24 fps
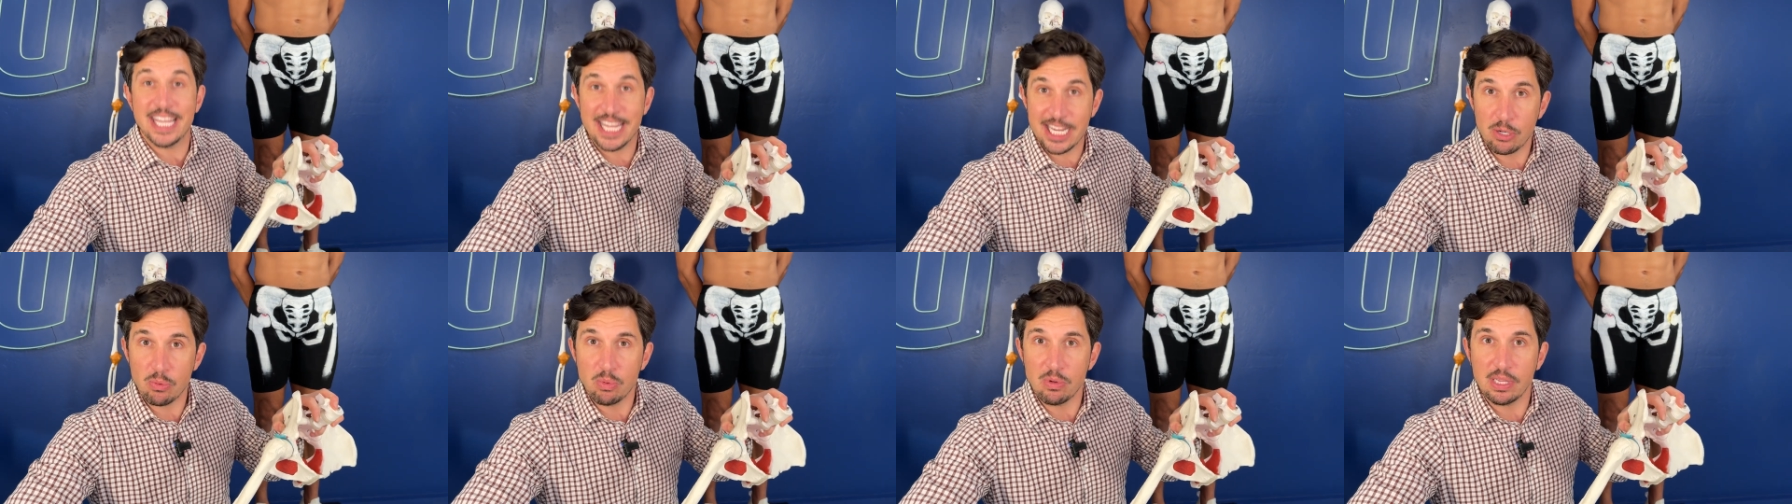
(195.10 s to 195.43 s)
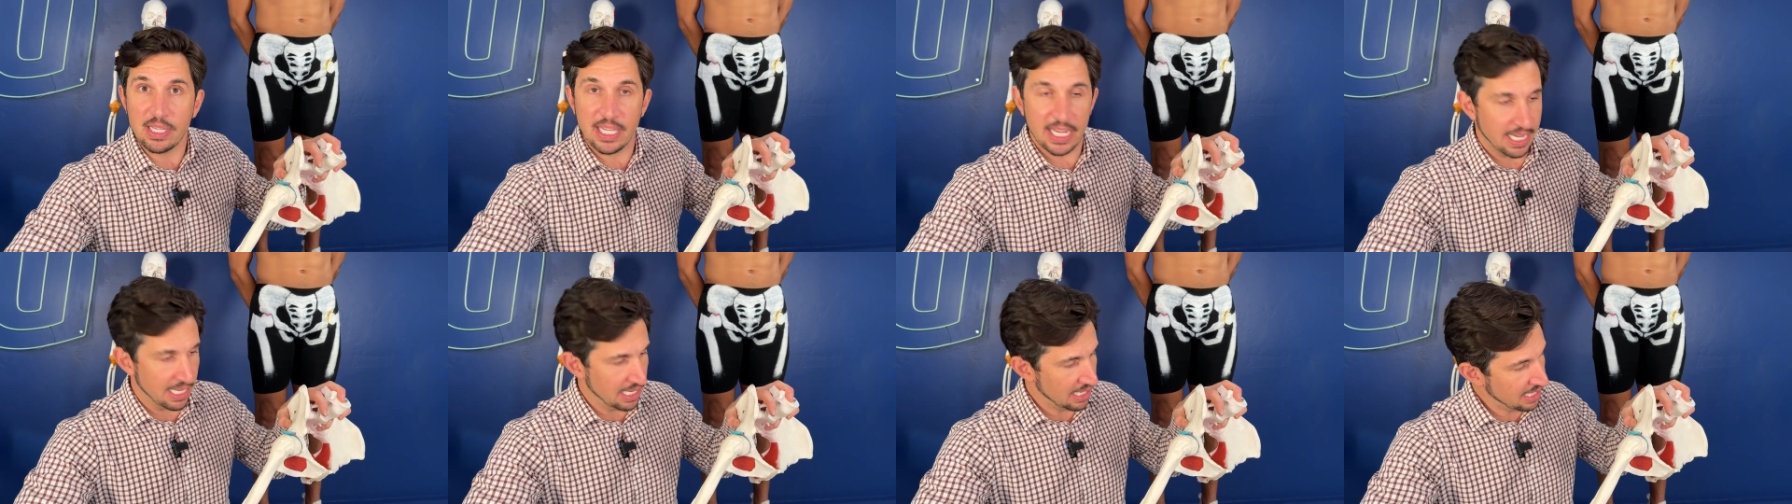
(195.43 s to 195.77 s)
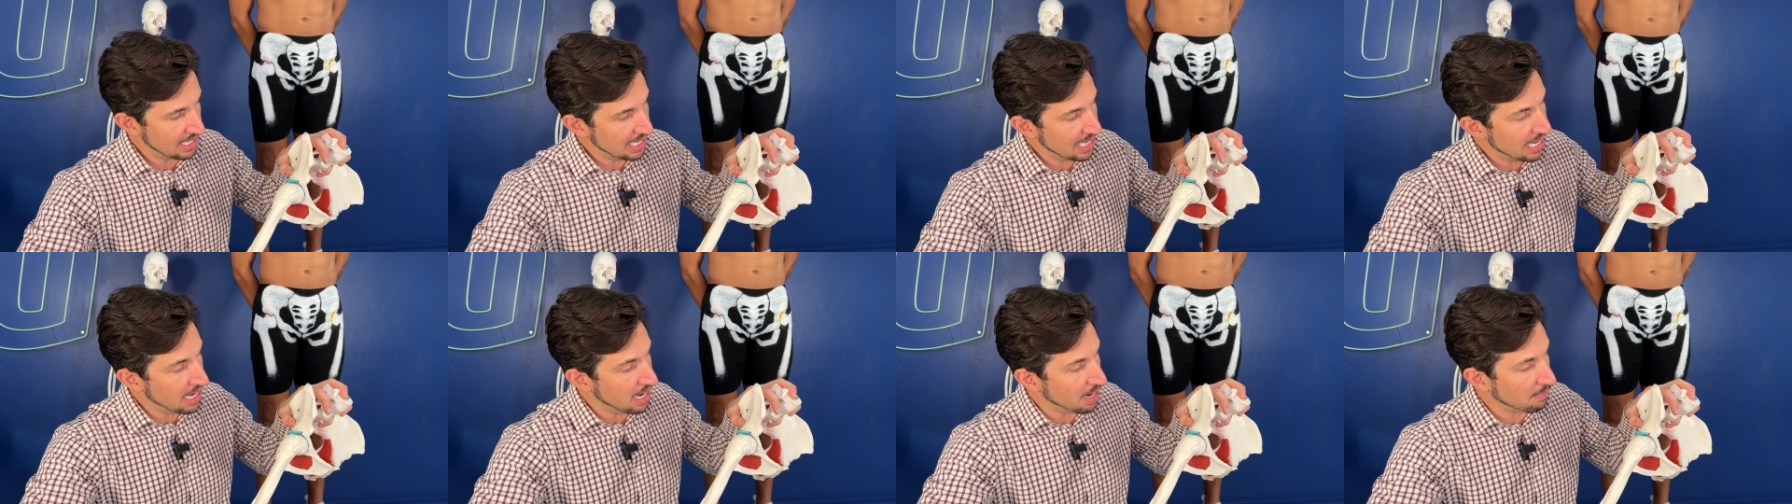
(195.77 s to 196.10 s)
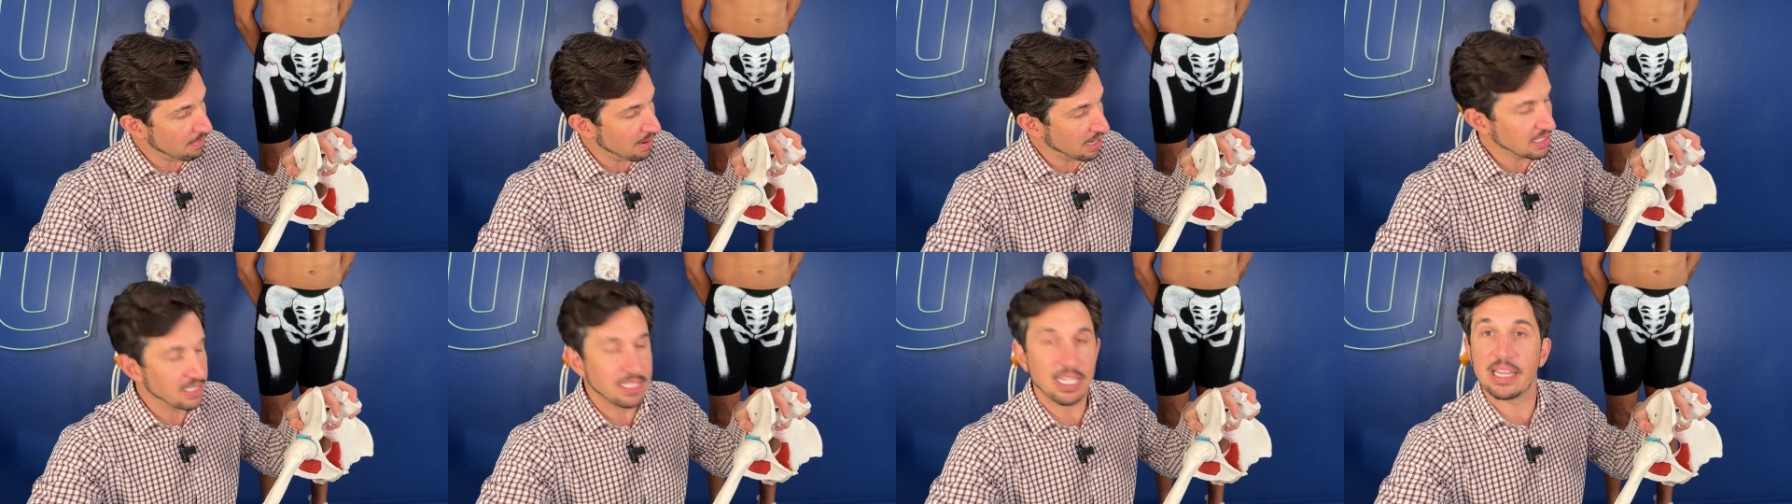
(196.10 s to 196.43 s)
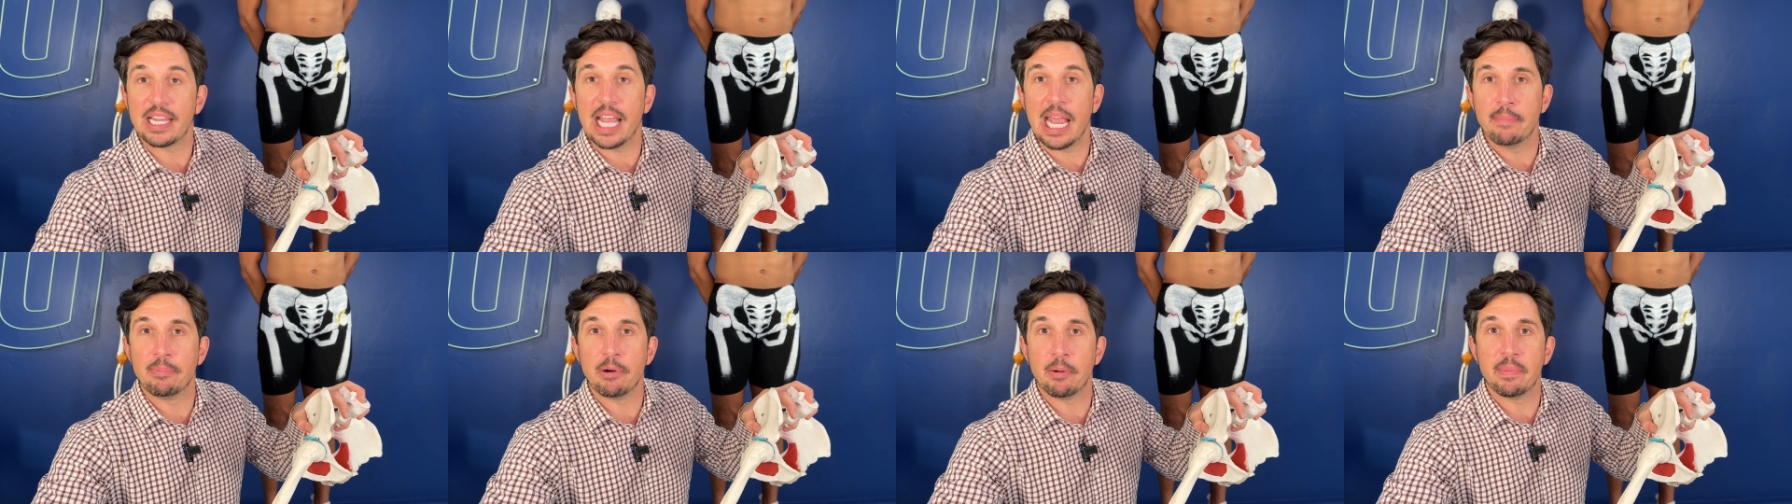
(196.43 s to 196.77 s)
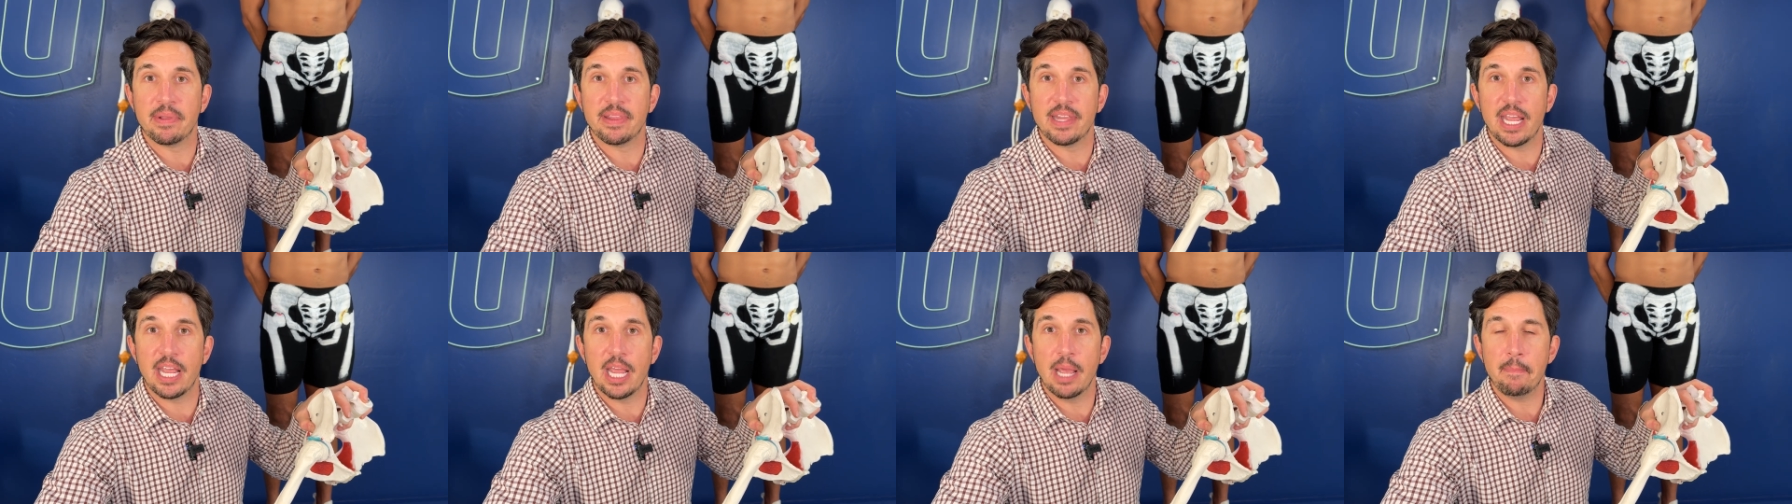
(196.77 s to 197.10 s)
equally amongst the labrum
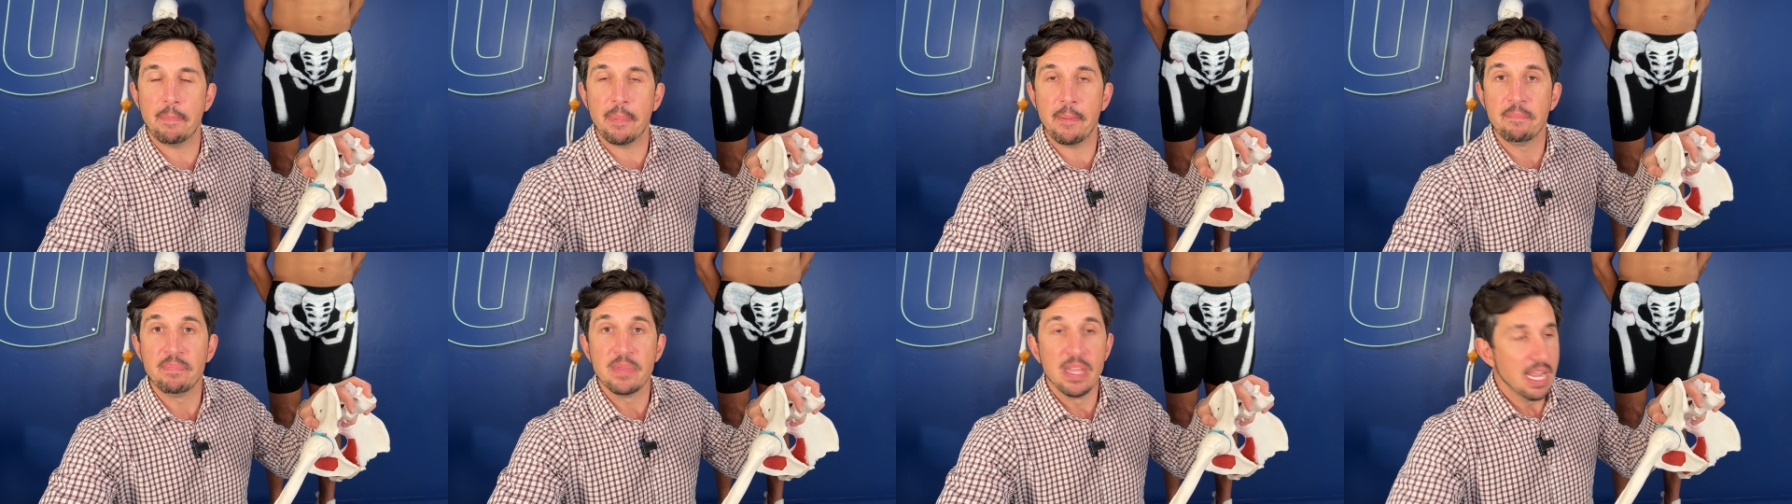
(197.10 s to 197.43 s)
and the hip.